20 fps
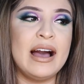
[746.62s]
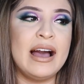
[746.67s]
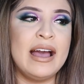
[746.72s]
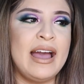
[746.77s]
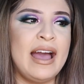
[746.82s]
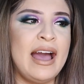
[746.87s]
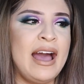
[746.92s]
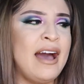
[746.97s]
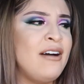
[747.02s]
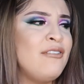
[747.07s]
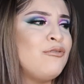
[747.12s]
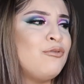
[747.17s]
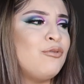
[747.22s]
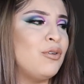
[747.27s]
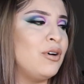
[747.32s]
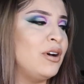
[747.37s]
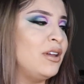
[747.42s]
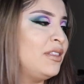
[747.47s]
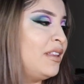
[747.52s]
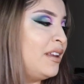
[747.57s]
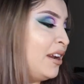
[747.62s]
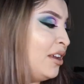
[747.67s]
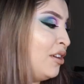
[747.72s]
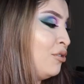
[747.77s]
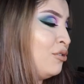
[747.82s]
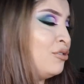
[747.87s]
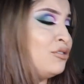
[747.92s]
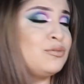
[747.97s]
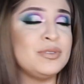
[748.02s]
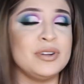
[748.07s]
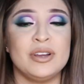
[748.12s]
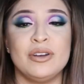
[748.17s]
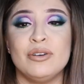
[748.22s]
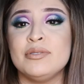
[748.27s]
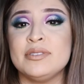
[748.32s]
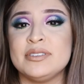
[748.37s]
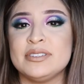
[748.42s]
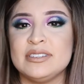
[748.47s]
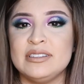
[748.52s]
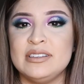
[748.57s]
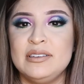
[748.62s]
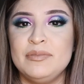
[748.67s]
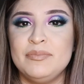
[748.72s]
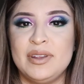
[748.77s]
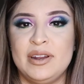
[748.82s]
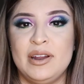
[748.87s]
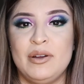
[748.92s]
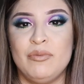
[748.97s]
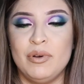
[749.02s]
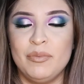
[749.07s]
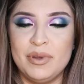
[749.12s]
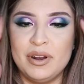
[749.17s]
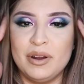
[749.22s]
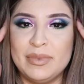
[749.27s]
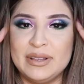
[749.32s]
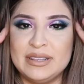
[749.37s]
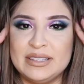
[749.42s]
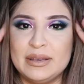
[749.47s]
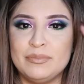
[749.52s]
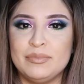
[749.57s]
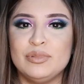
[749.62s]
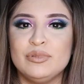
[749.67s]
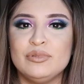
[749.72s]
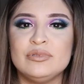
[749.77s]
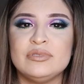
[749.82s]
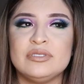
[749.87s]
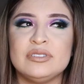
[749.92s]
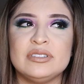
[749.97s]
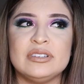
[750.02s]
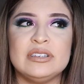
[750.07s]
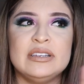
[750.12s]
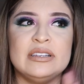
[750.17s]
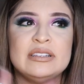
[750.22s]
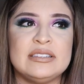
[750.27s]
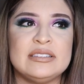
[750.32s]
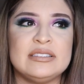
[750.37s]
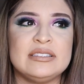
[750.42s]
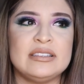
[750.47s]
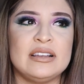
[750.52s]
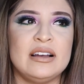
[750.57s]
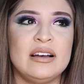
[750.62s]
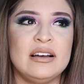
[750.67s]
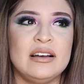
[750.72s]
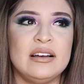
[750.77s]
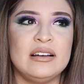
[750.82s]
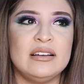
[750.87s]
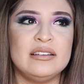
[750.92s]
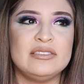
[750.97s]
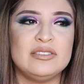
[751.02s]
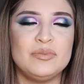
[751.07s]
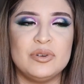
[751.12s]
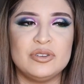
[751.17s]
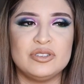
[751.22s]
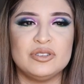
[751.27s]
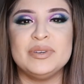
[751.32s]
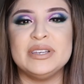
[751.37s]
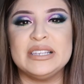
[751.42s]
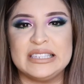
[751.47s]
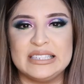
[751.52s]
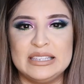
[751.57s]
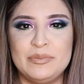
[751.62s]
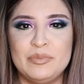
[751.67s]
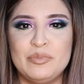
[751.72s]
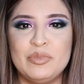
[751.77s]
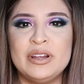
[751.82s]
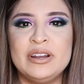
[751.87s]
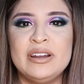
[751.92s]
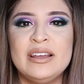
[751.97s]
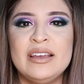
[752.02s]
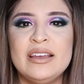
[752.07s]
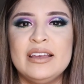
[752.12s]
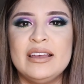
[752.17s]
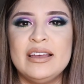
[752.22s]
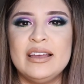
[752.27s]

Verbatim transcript: i have one that i use when i go to sleep and i rub it on my temples it's uh it's supposed to be a sleep one